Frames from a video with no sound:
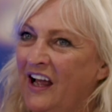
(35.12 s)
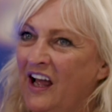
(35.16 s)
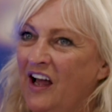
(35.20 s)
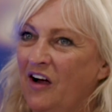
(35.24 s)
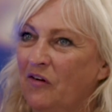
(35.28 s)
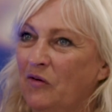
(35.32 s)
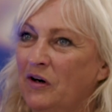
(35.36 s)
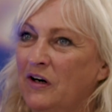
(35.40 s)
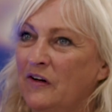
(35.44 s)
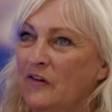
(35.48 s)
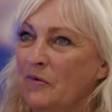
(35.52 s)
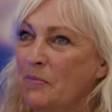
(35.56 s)

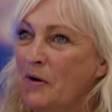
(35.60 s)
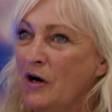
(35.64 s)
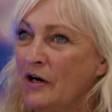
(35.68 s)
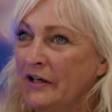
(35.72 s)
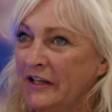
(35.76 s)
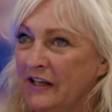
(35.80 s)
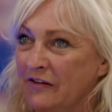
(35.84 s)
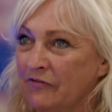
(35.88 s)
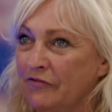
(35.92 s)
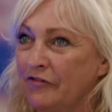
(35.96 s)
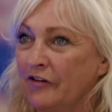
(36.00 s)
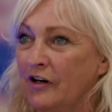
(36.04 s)
Well, the
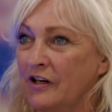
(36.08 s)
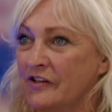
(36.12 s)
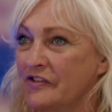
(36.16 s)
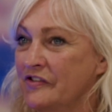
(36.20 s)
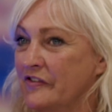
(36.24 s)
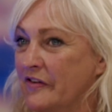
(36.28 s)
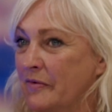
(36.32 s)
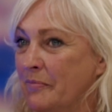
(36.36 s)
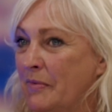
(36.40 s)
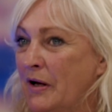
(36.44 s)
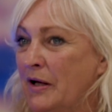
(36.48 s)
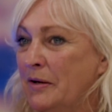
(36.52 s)
market in France
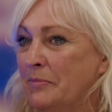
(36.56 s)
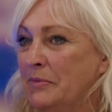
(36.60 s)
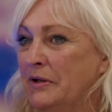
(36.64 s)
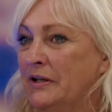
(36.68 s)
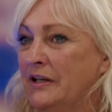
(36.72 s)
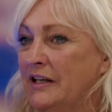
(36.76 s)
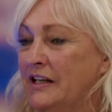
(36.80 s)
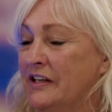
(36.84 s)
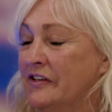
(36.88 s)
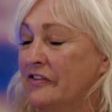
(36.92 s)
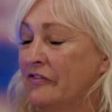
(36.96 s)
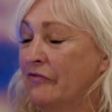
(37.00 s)
at the moment
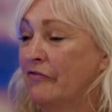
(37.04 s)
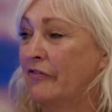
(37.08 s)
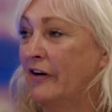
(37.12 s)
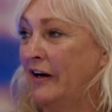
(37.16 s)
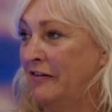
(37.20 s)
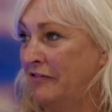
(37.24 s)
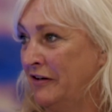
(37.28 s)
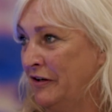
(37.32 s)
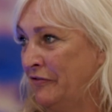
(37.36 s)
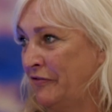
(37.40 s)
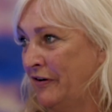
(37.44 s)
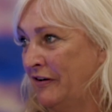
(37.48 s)
is
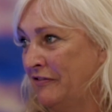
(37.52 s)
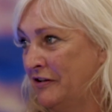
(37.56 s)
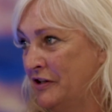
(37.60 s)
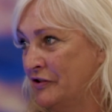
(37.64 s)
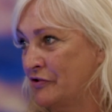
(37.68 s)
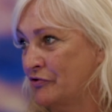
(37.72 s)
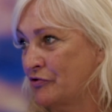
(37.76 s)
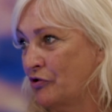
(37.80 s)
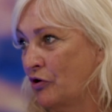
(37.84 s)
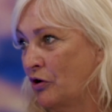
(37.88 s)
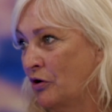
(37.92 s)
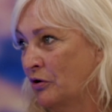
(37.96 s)
very, very
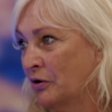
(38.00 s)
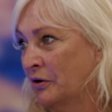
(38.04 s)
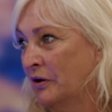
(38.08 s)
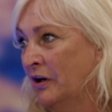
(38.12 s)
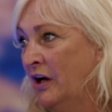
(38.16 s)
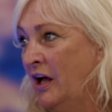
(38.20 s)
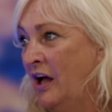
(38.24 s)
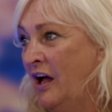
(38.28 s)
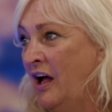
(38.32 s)
strong.